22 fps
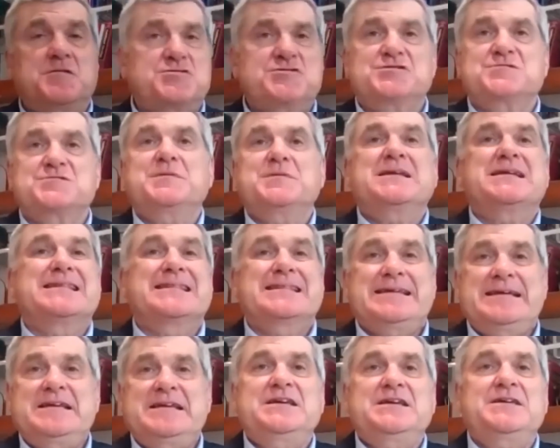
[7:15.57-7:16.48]
which has been a
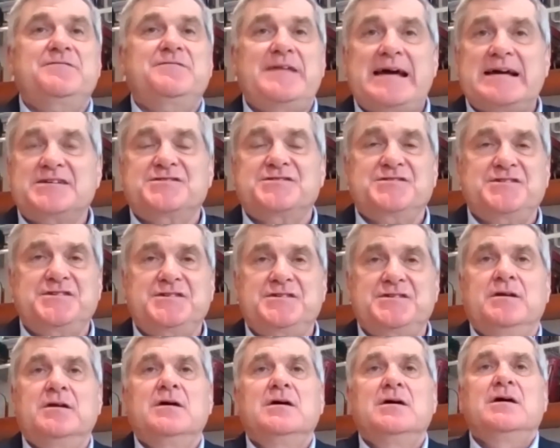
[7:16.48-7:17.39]
leading
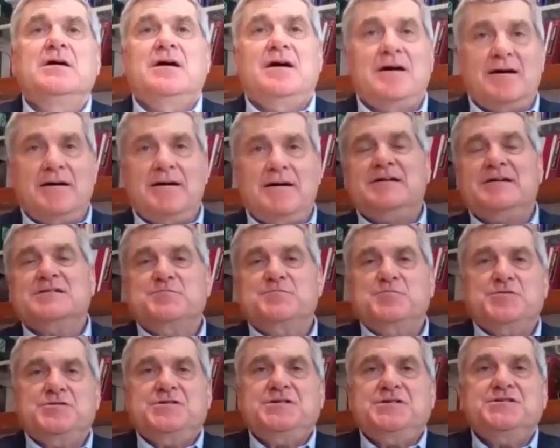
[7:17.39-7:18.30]
vaccine
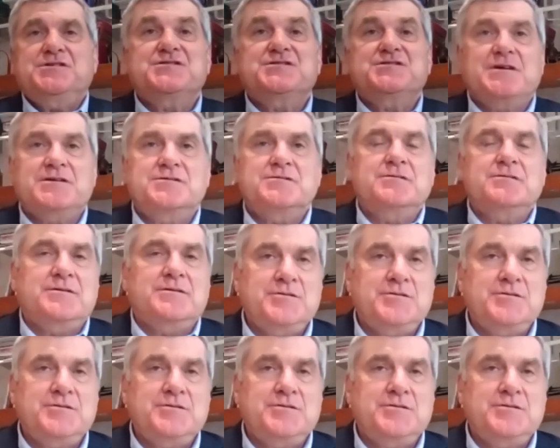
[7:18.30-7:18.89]
expertise center,